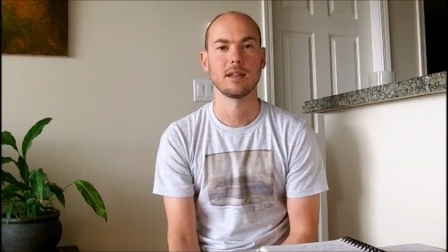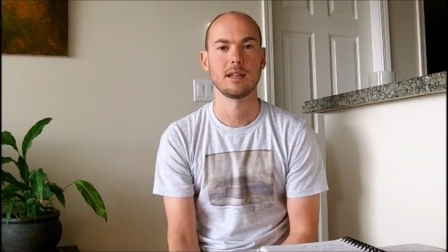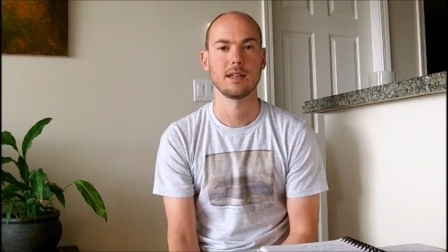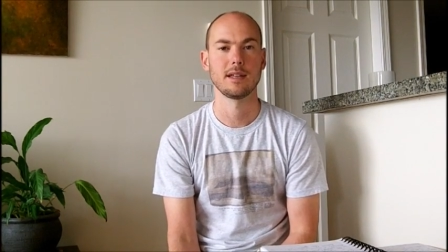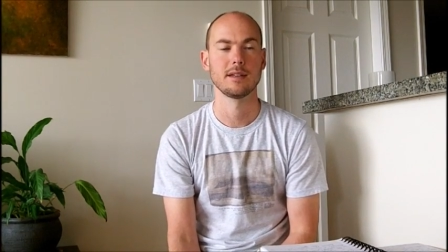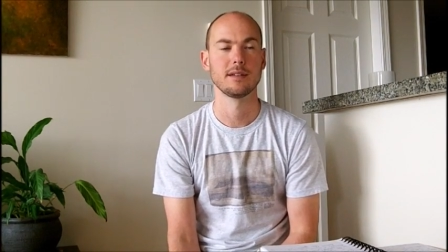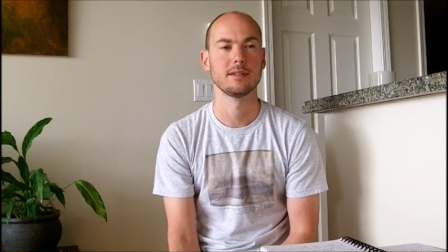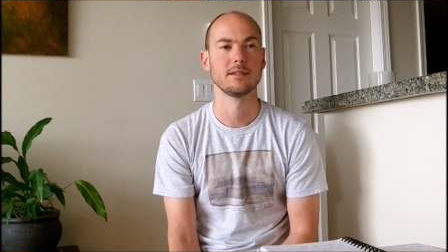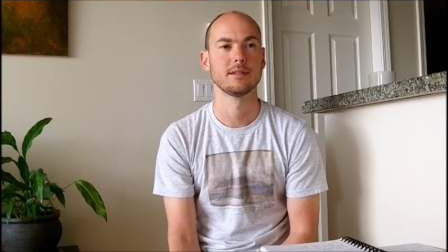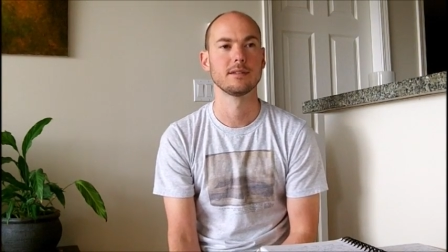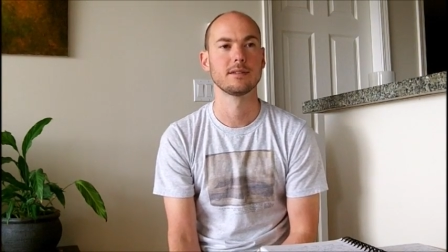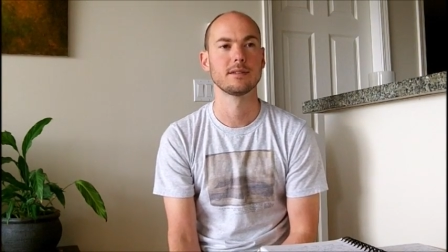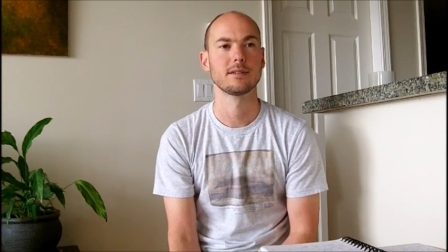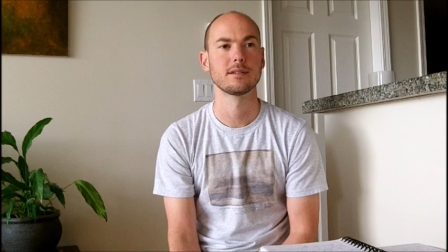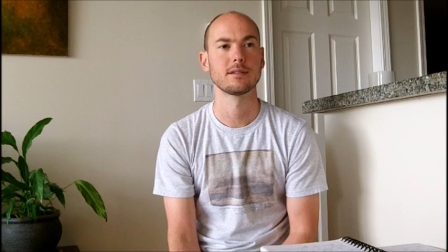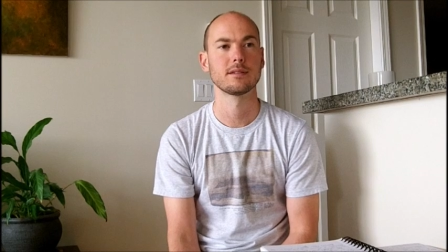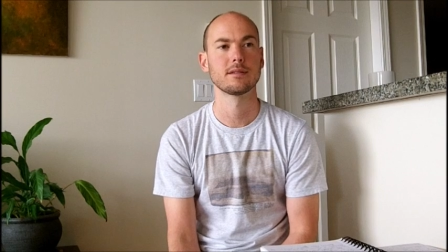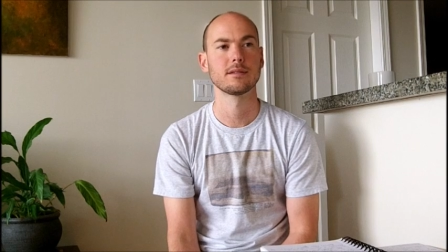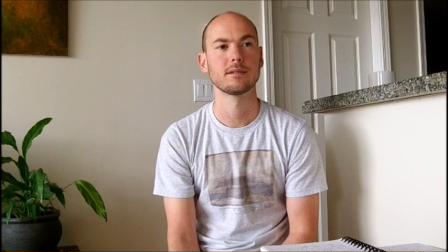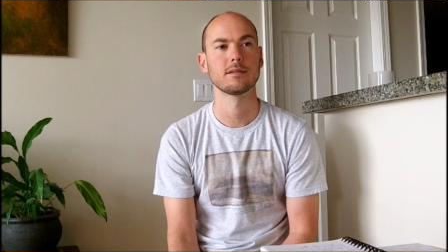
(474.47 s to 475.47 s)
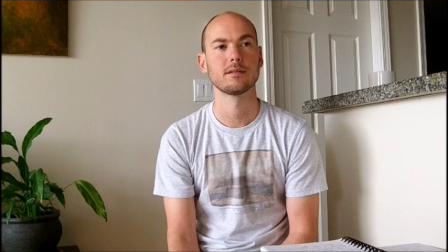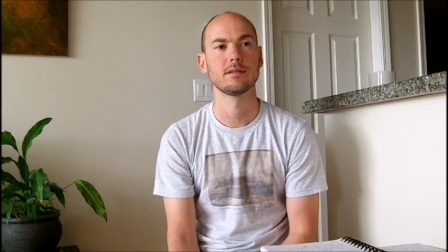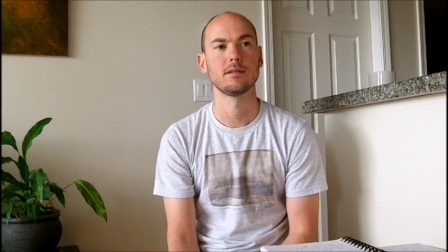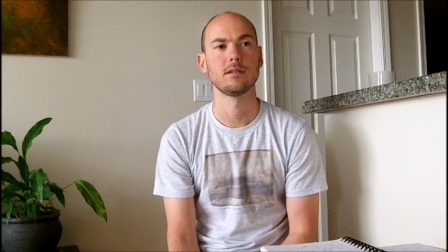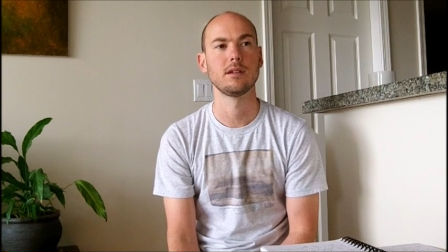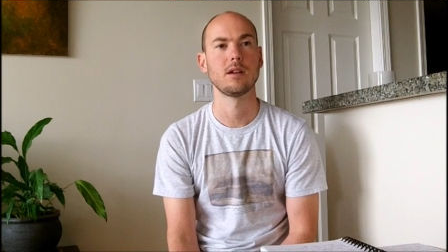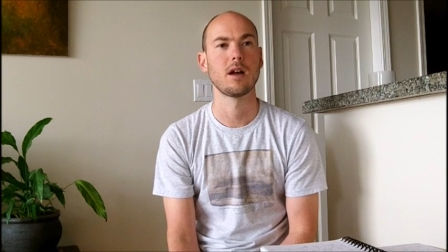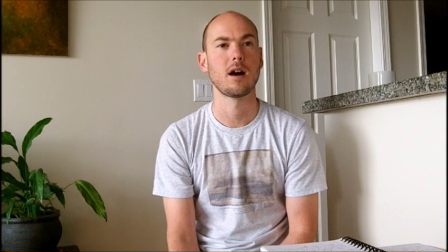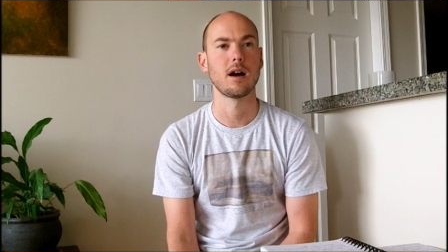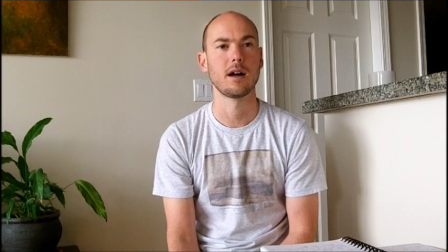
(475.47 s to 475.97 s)
is
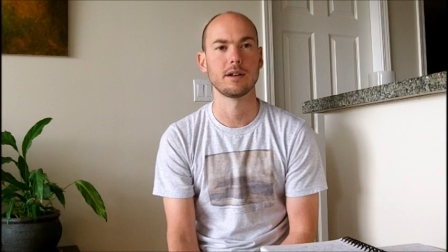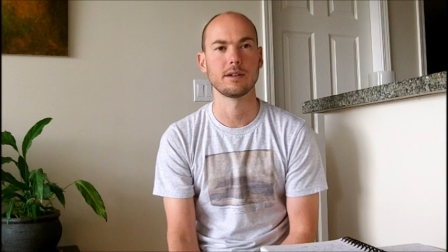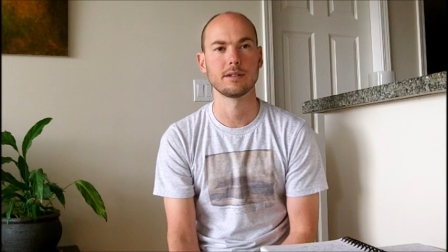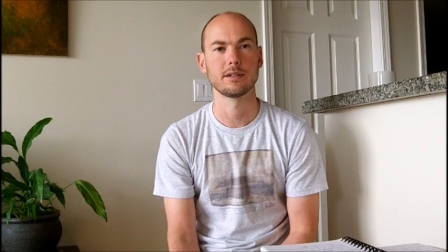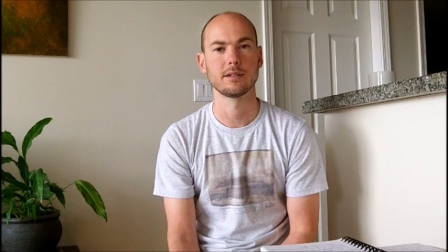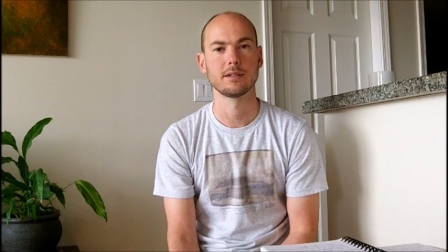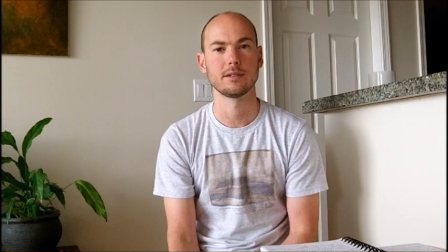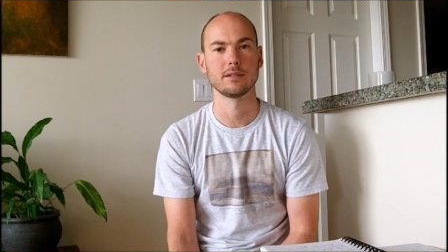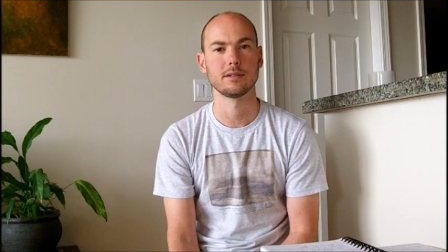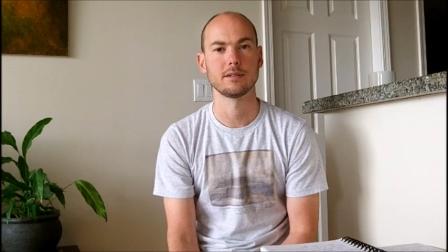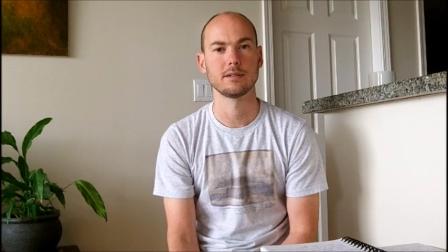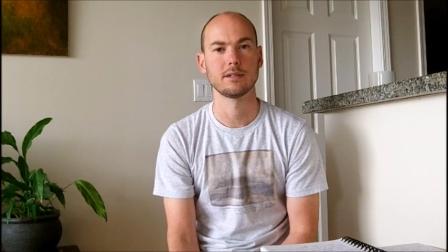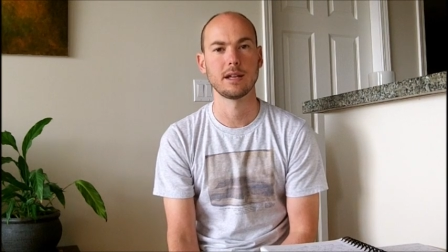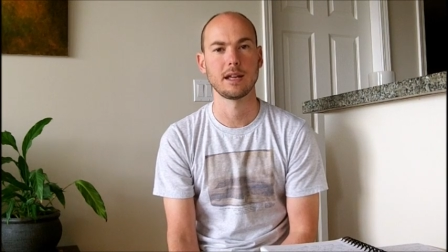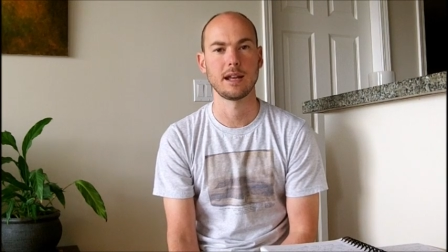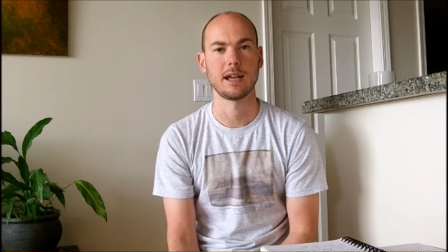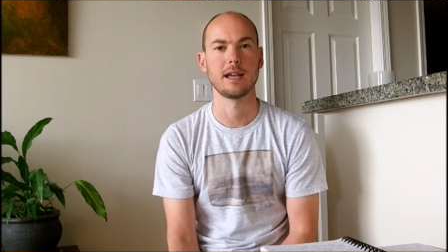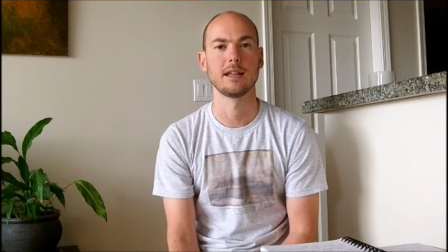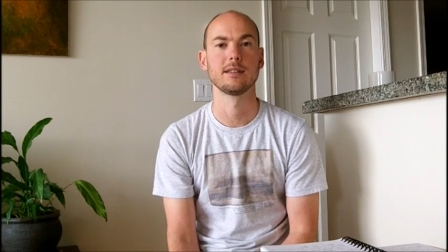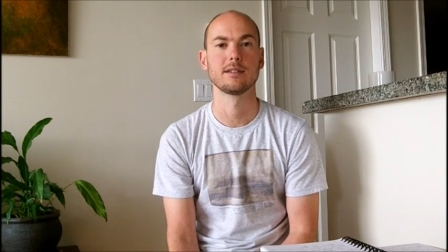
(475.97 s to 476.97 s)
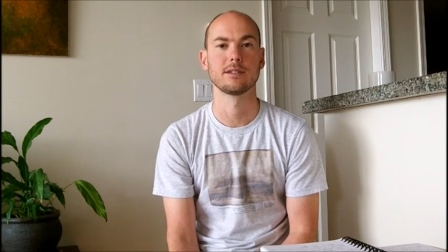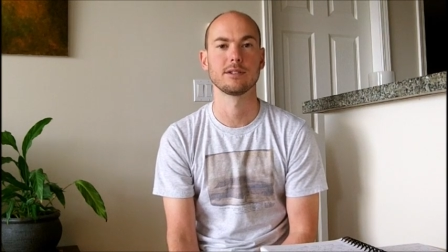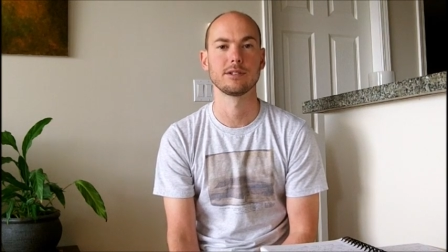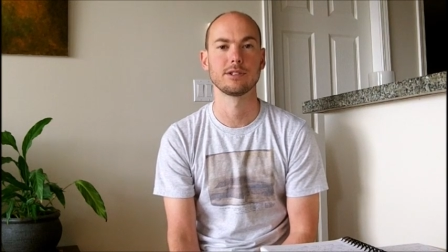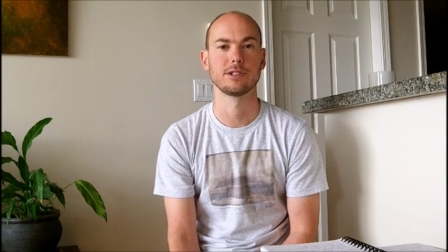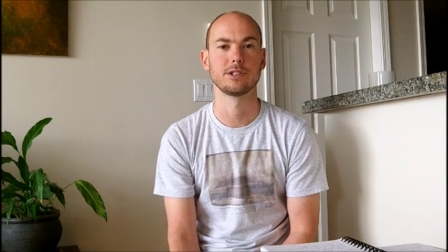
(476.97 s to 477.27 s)
not an answer